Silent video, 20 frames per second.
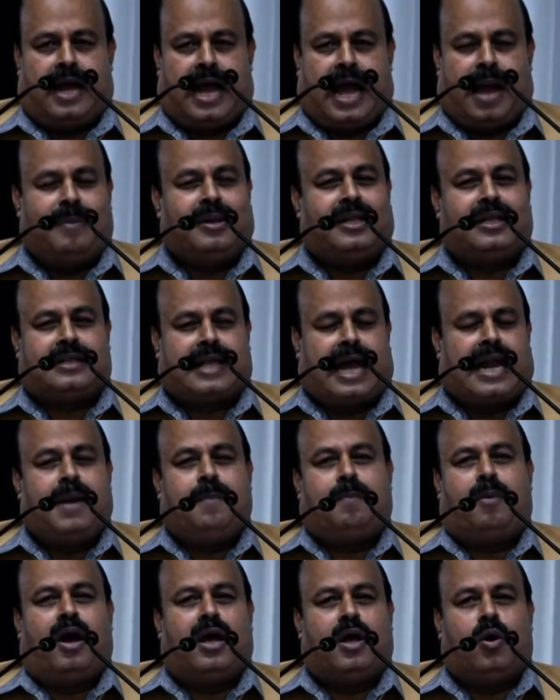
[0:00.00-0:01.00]
I mean the tariff
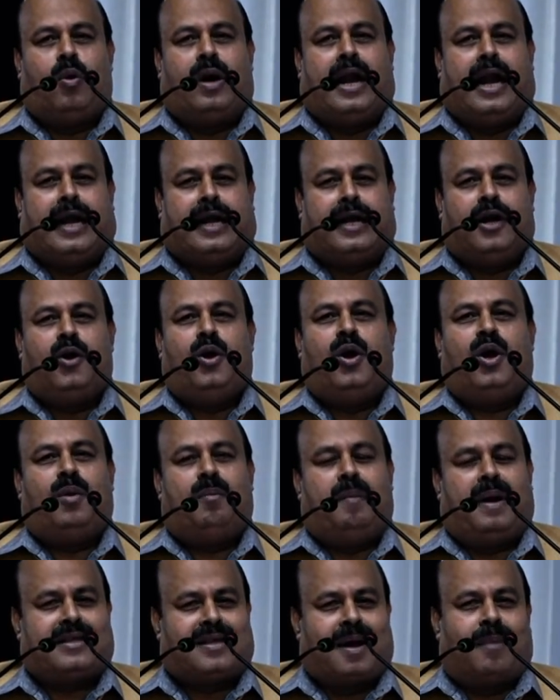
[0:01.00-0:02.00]
per unit
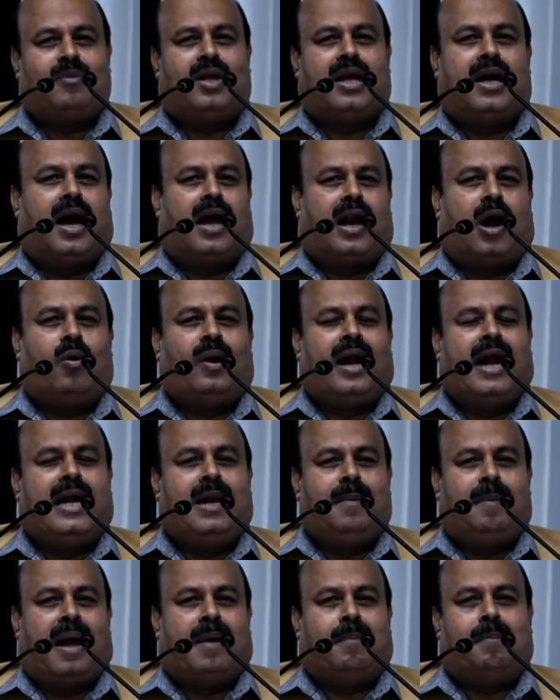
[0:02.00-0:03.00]
by something around
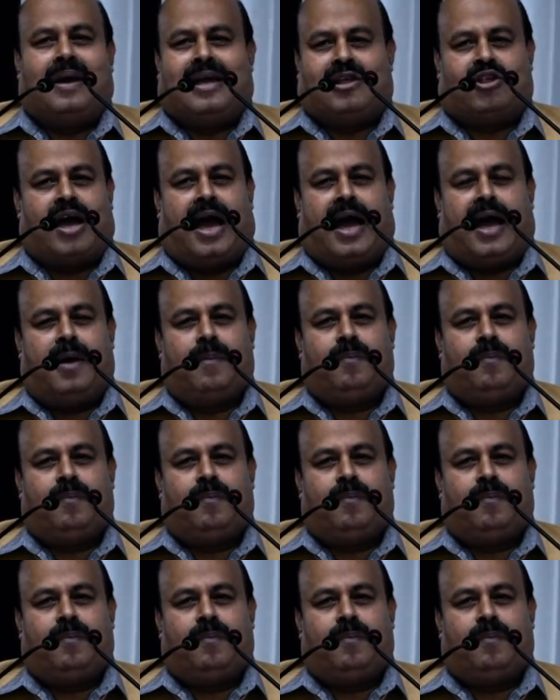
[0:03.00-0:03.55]
85 paisa.